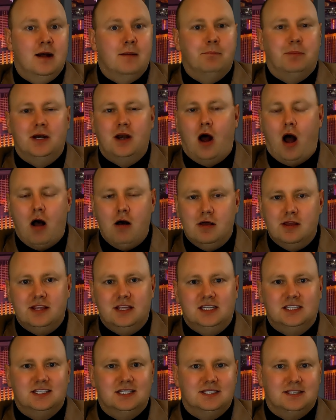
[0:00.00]
but all of
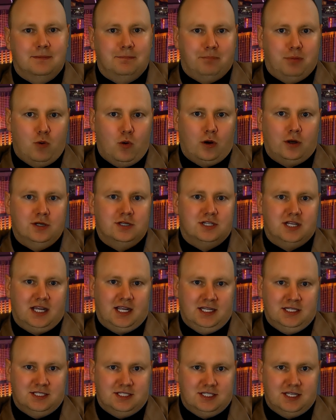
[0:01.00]
this is important to
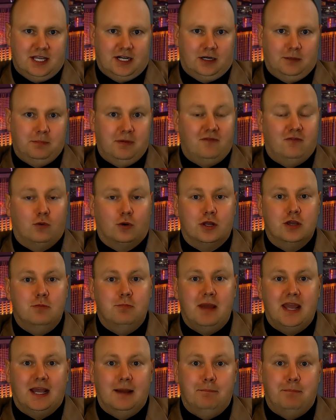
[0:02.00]
consider before you
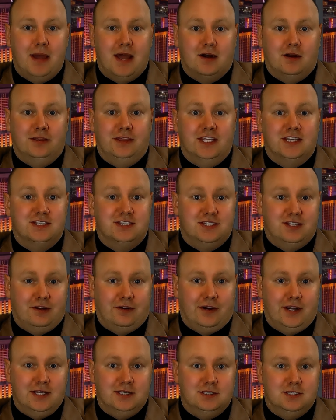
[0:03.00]
make a bet on this
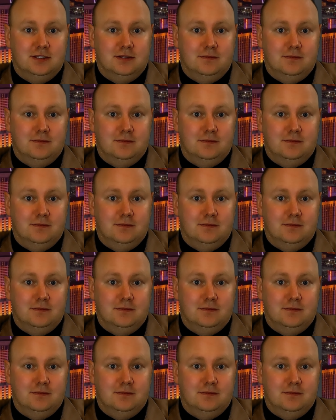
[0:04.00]
series.